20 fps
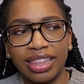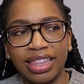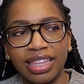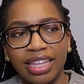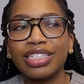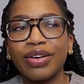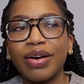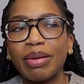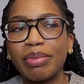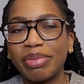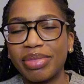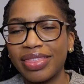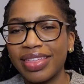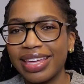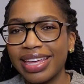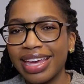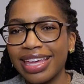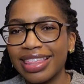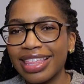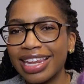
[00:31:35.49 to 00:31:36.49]
So I'm
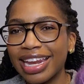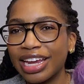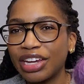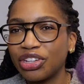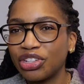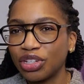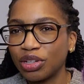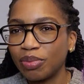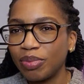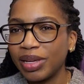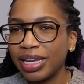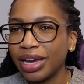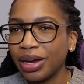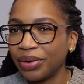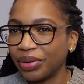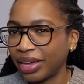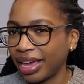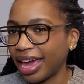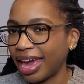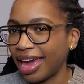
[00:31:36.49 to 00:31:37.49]
thinking that I should be
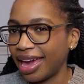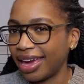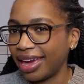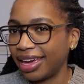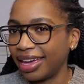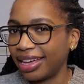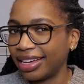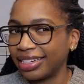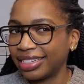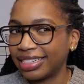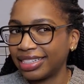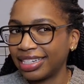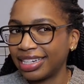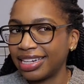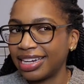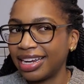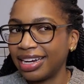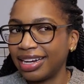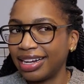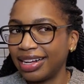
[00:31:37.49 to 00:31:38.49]
okay to
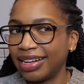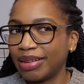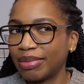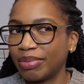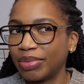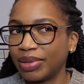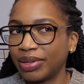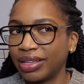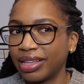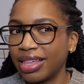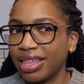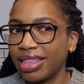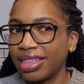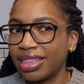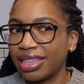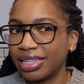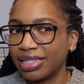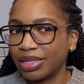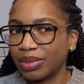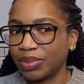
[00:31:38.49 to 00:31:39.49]
knit up
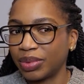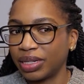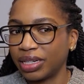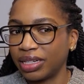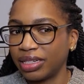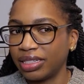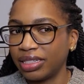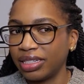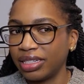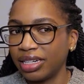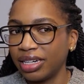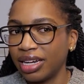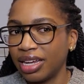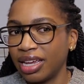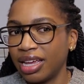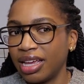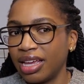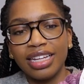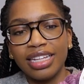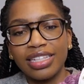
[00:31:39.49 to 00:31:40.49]
this one.
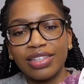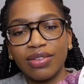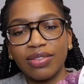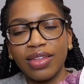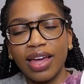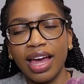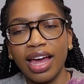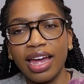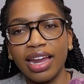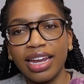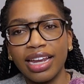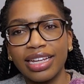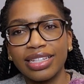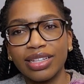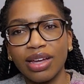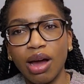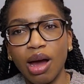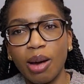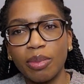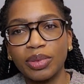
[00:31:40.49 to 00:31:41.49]
So that is
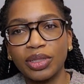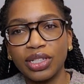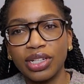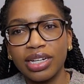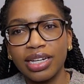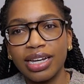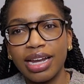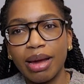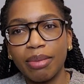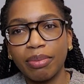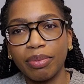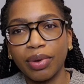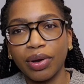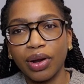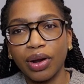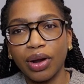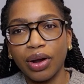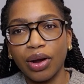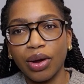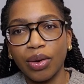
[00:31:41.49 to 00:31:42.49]
option
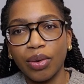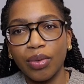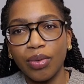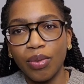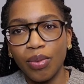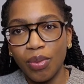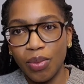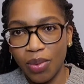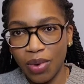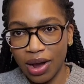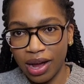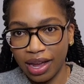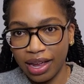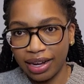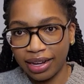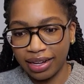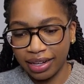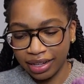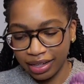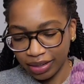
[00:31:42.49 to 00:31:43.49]
number
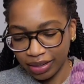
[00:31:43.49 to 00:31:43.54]
1.